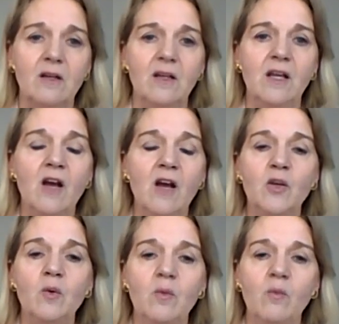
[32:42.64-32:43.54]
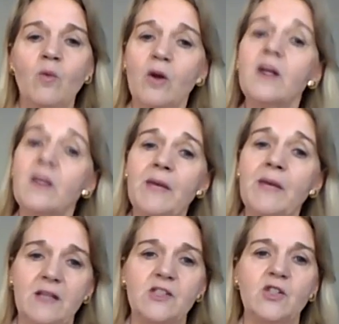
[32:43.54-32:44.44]
You were
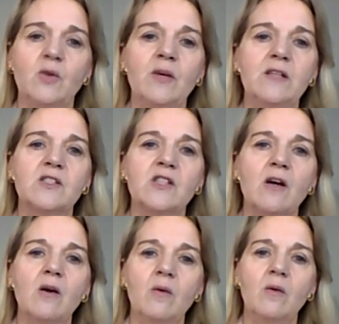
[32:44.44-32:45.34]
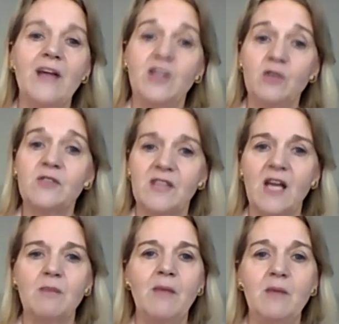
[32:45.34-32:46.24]
committed to it. So like you
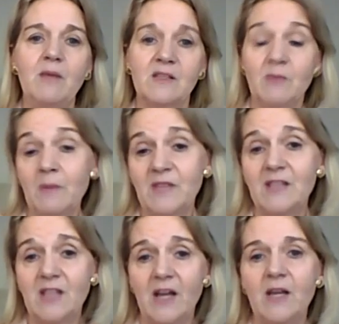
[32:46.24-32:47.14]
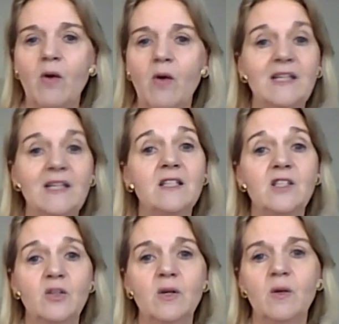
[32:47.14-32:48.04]
said, maybe sometimes they tell you, well, I didn't
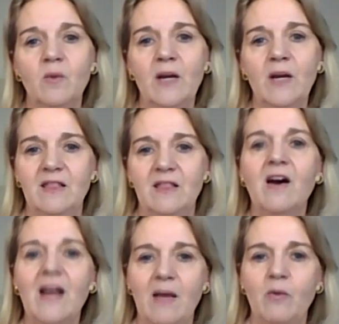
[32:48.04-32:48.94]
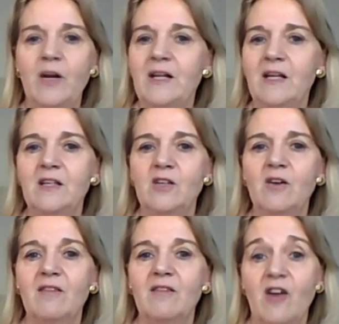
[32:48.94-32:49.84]
do it when I thought I would. I didn't do it
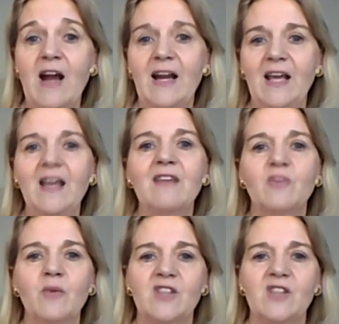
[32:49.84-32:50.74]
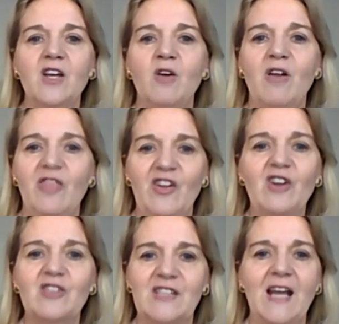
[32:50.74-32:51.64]
on Friday after we saw you on
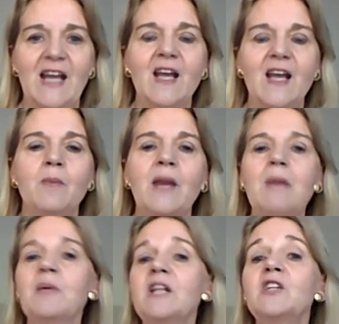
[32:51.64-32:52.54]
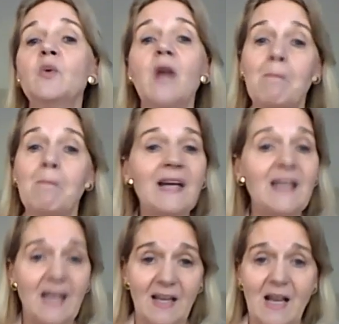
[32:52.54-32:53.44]
Thursday, but I'm going to do it on
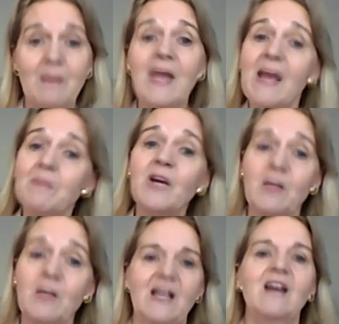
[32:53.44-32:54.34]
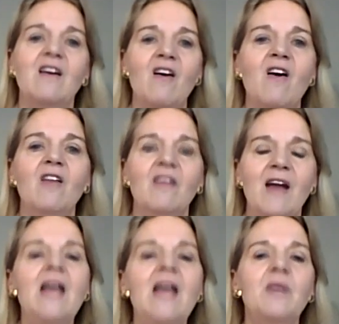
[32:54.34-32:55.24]
Monday. I am going to make that call, or I
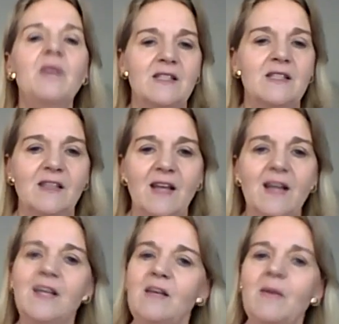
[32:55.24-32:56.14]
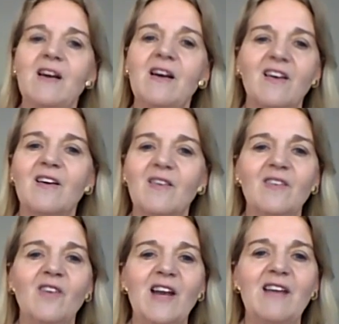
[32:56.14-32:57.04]
am going to send that email, or
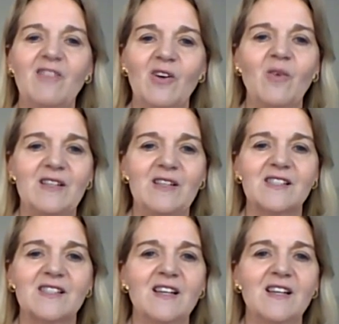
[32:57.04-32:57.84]
whatever it was.